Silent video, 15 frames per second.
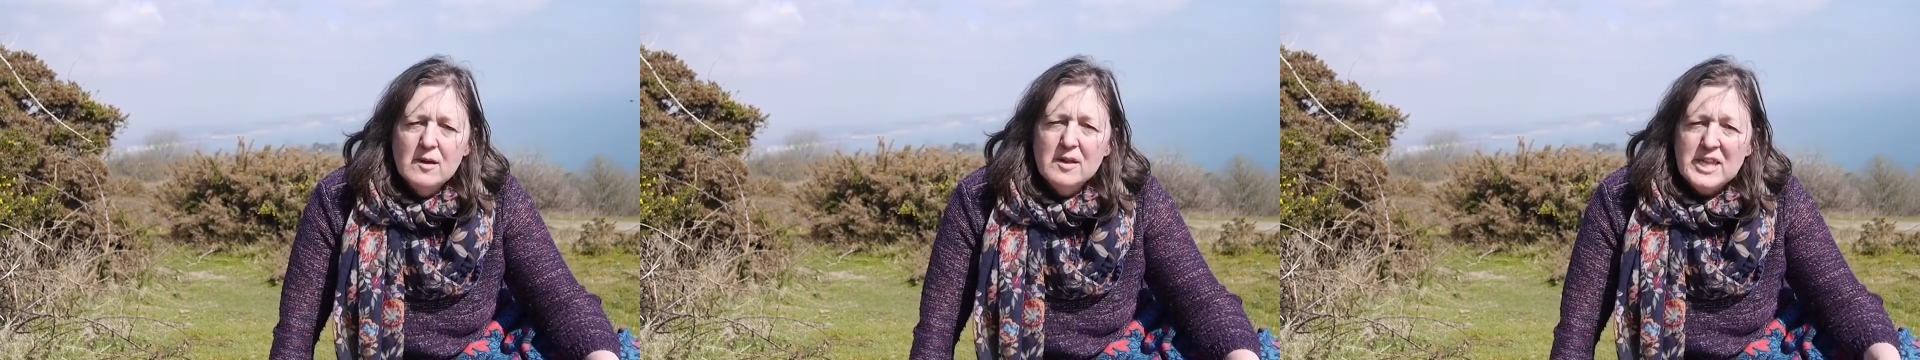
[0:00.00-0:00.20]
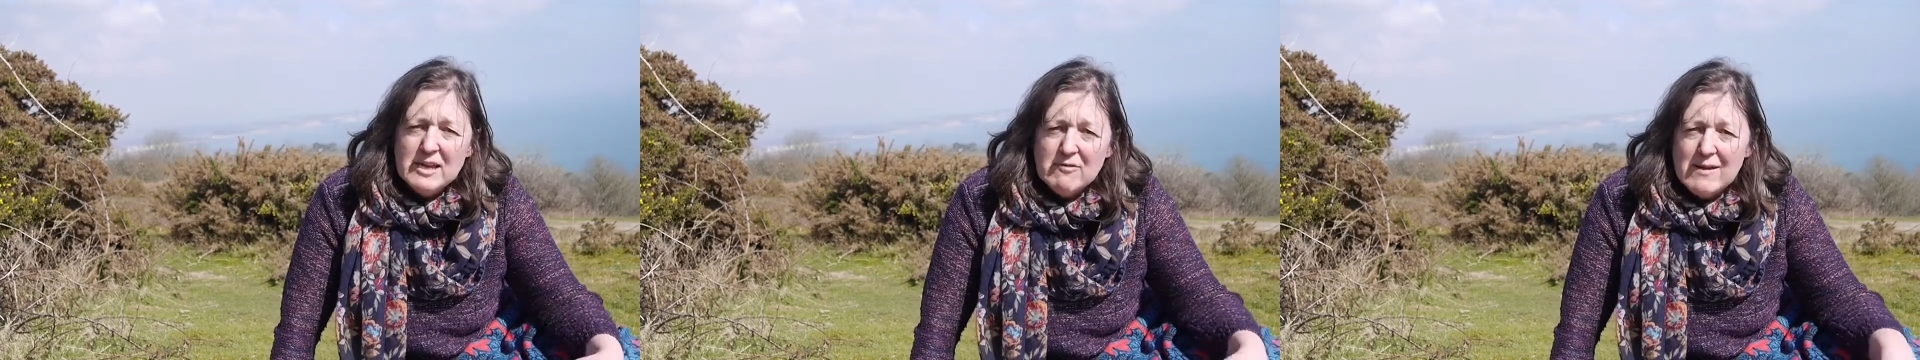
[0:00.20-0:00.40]

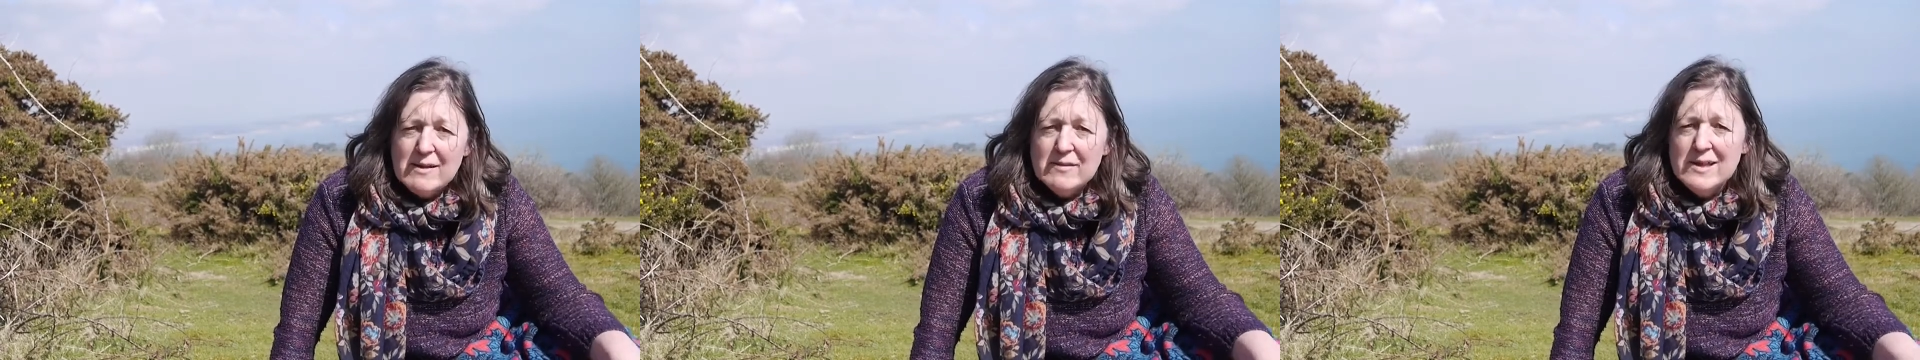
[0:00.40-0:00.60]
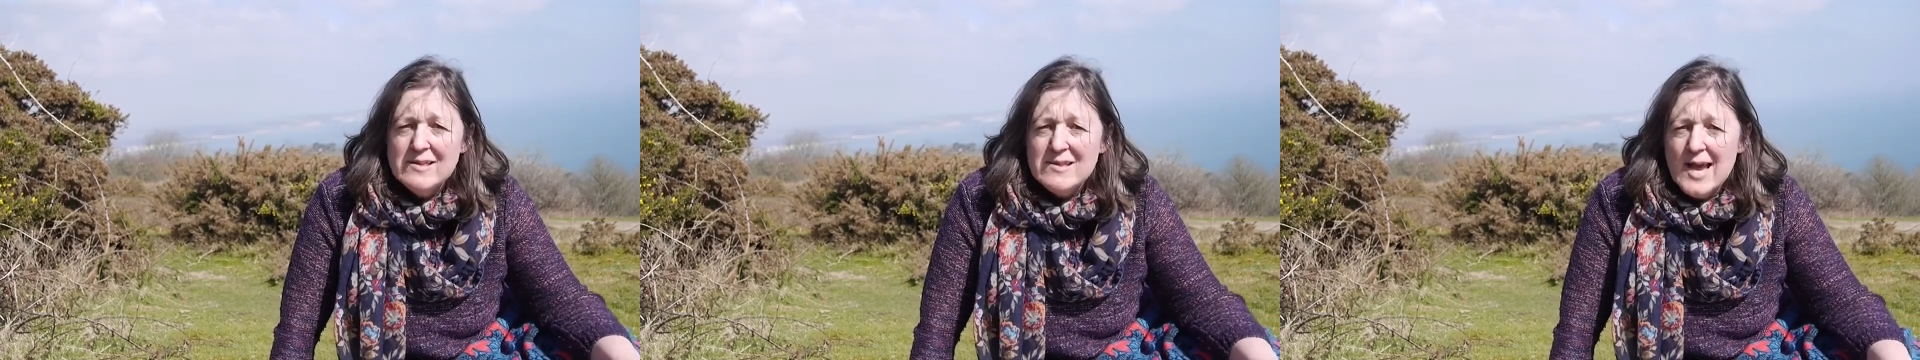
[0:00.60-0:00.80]
sit
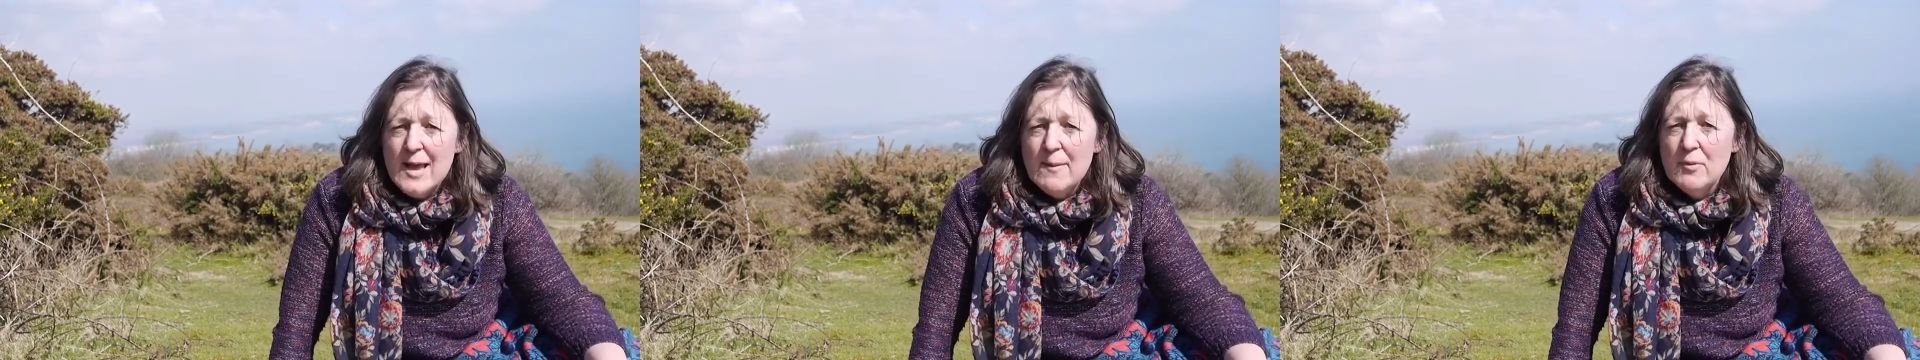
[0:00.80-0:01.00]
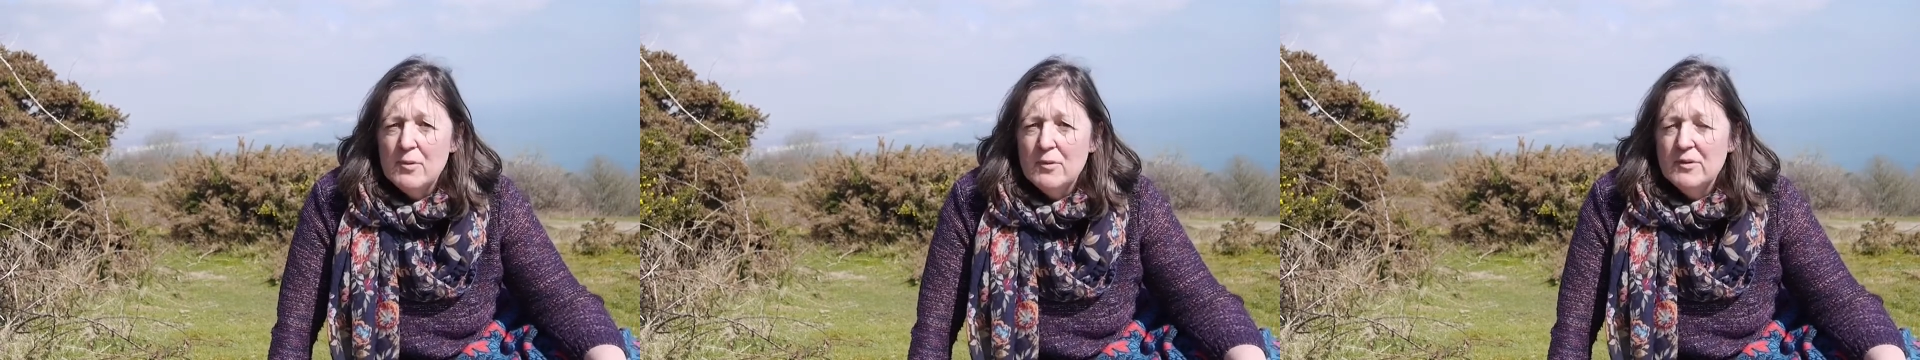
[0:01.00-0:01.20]
around their
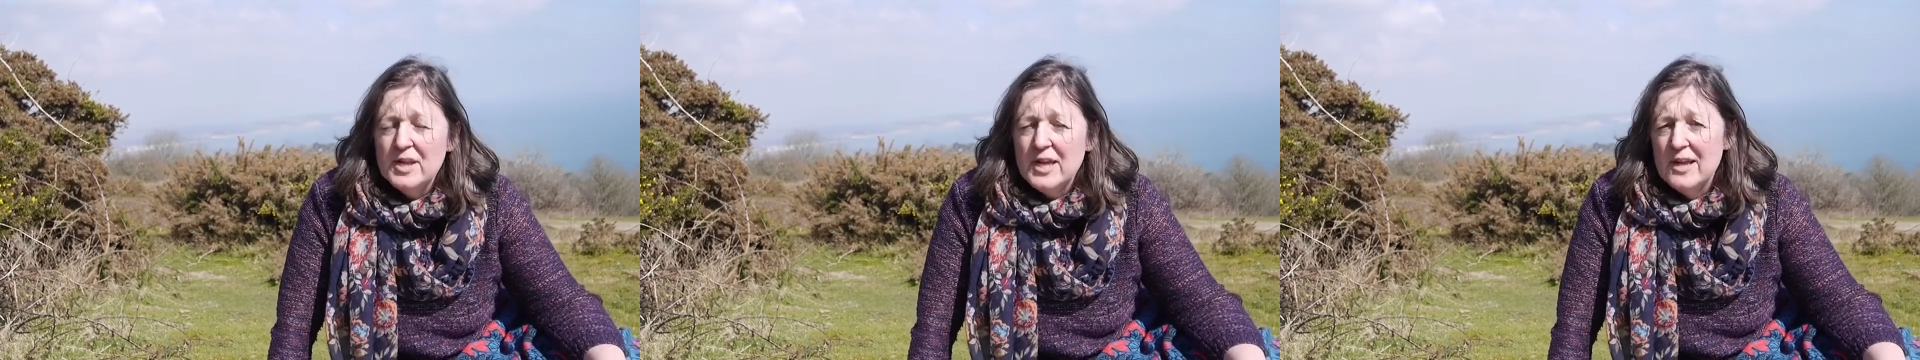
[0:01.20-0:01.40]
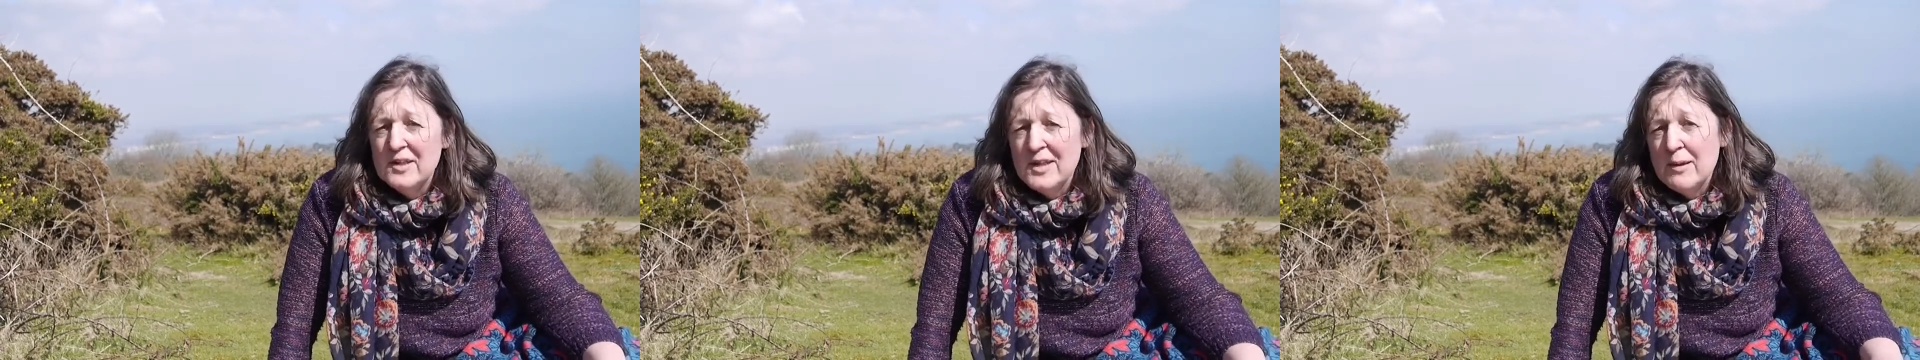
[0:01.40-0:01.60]

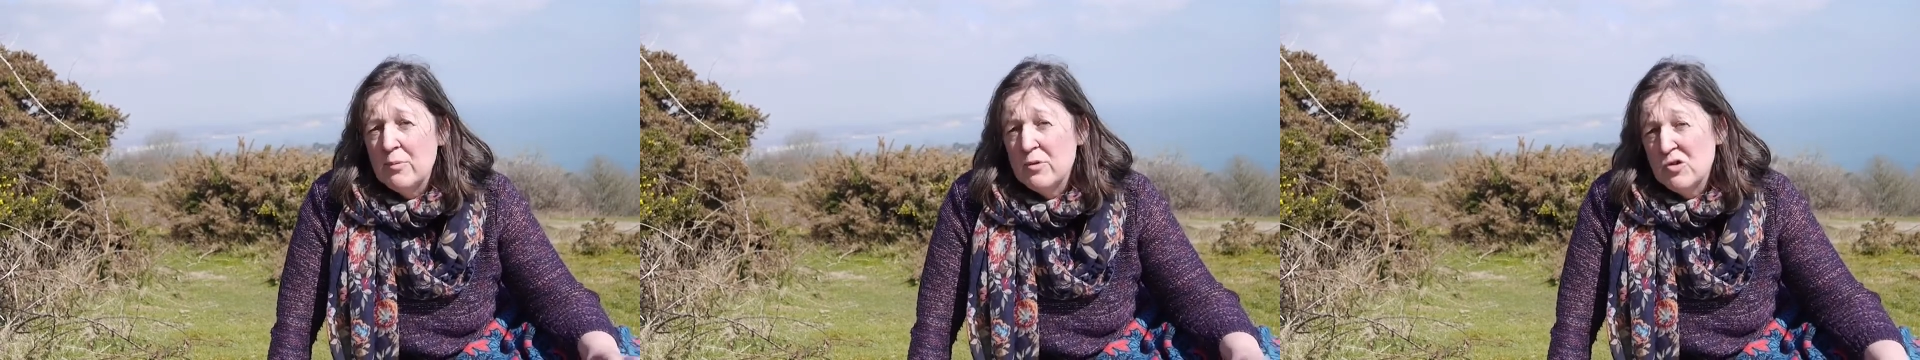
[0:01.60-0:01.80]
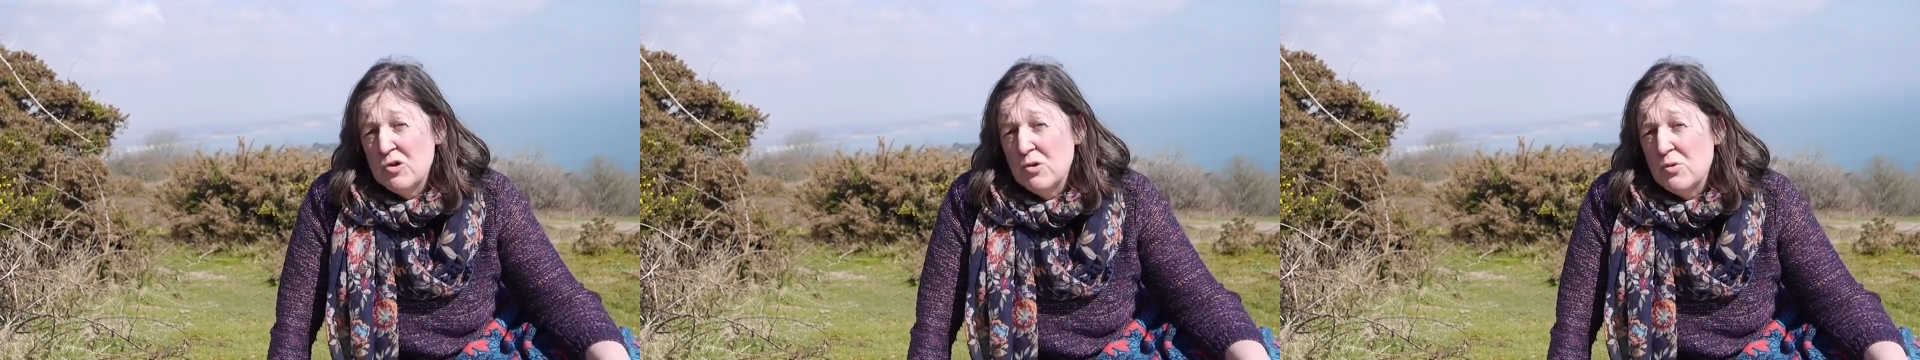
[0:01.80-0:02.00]
tables and they
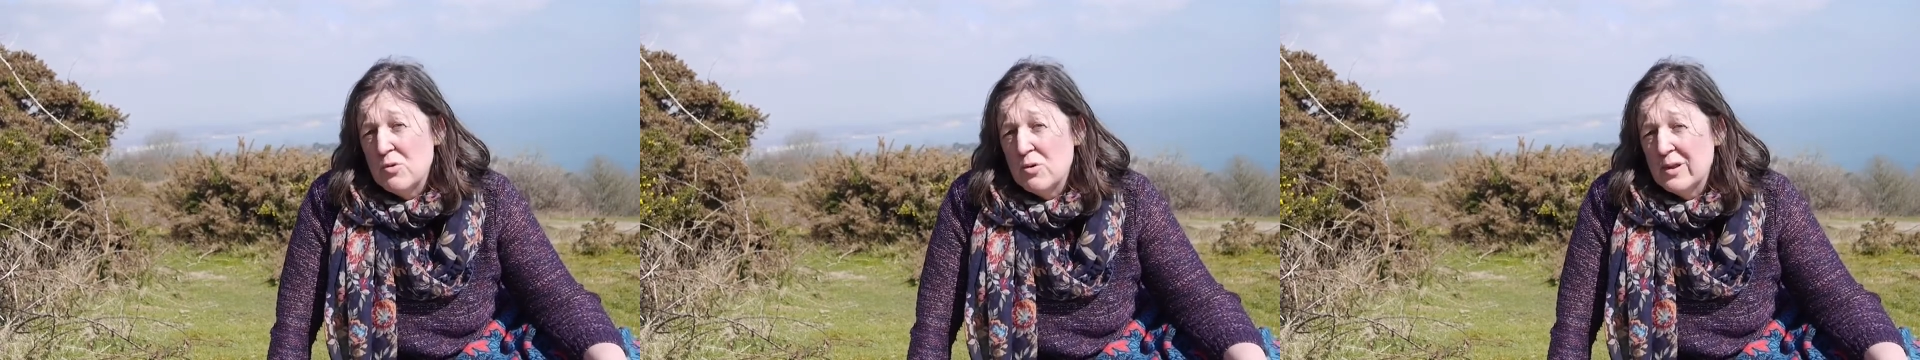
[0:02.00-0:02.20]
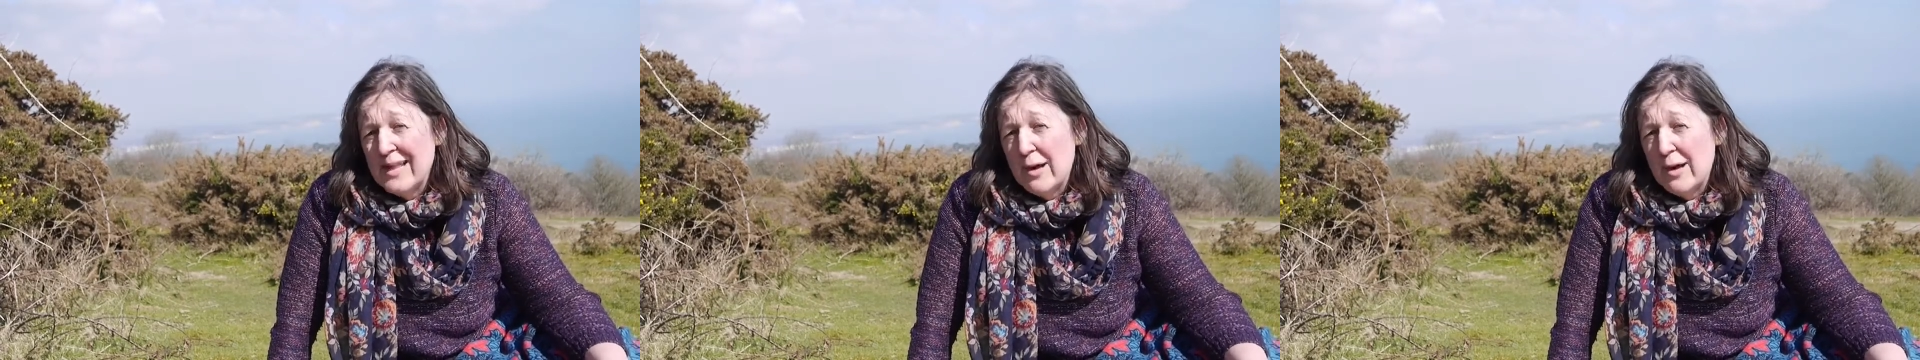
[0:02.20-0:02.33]
would talk.